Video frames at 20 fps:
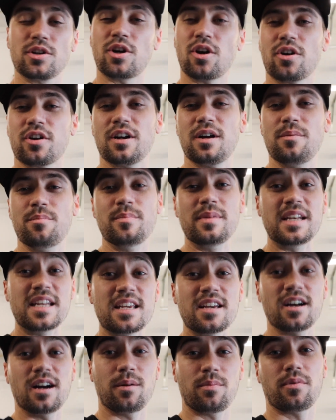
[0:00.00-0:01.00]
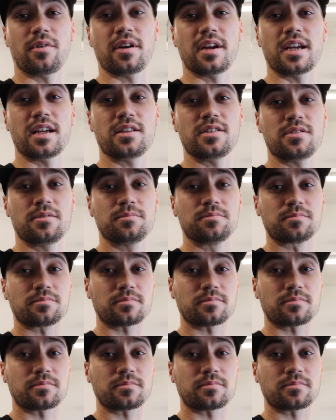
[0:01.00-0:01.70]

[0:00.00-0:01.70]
car got many upgrades